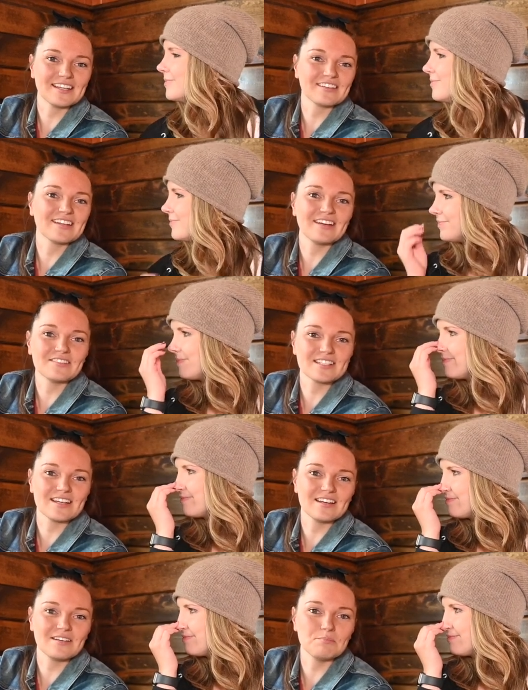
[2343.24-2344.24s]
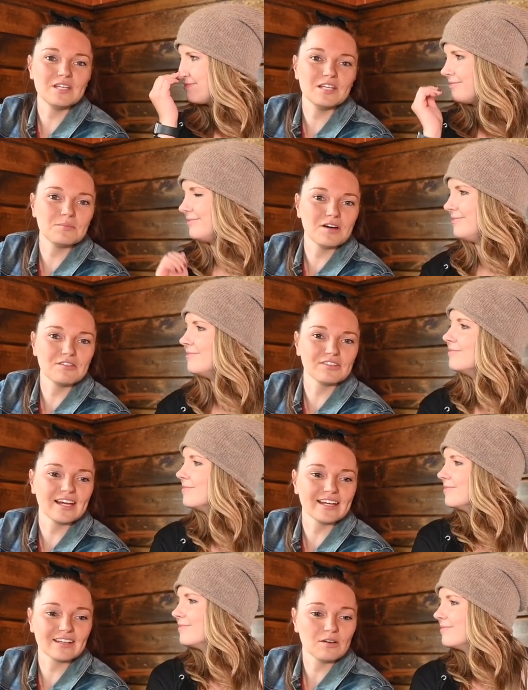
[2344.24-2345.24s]
Speaker 1: the other day. It was a meme of
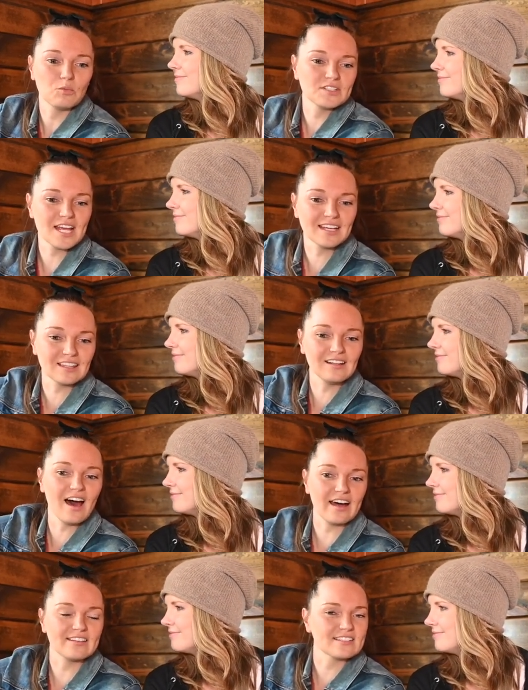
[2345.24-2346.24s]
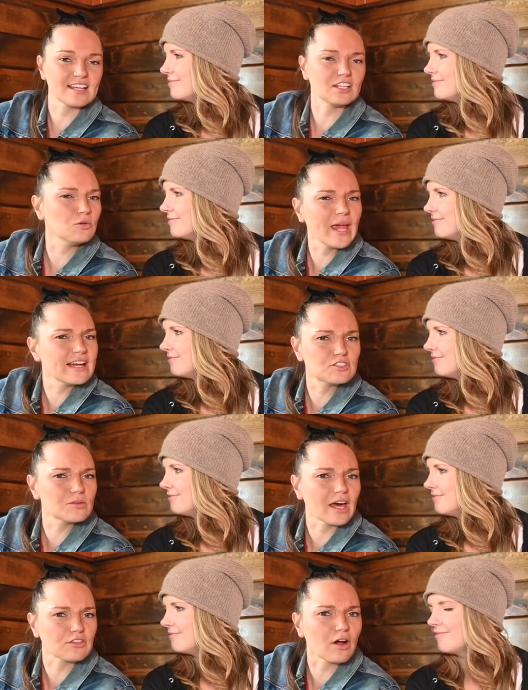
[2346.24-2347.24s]
like, we'll take the lot, and it's like, you can't do
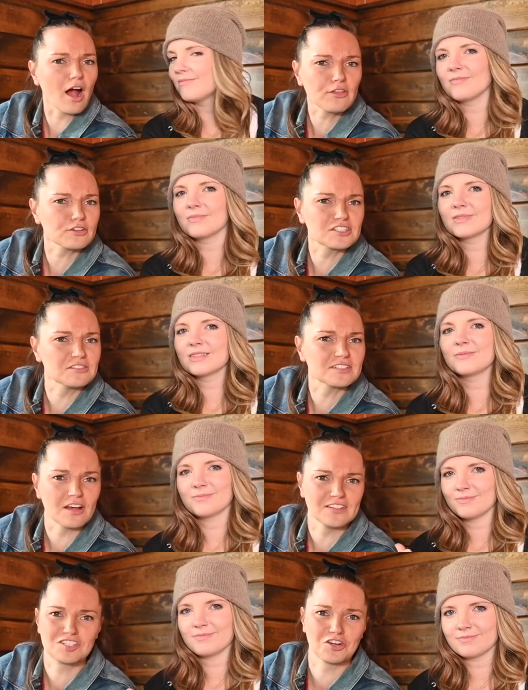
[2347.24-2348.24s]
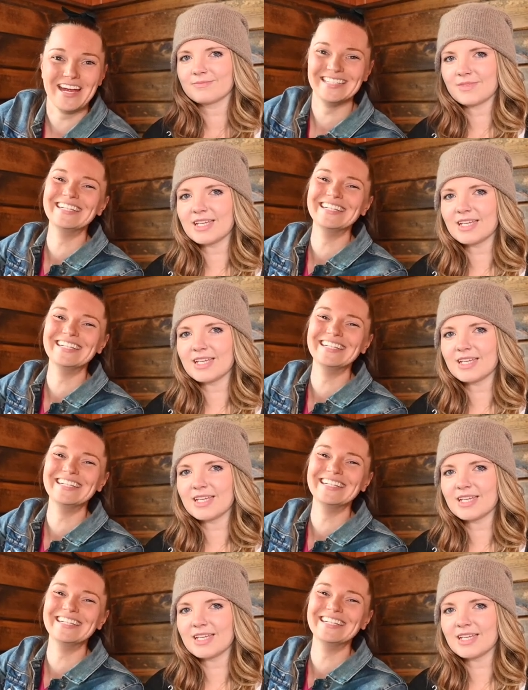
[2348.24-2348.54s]
that. There are other students on this train.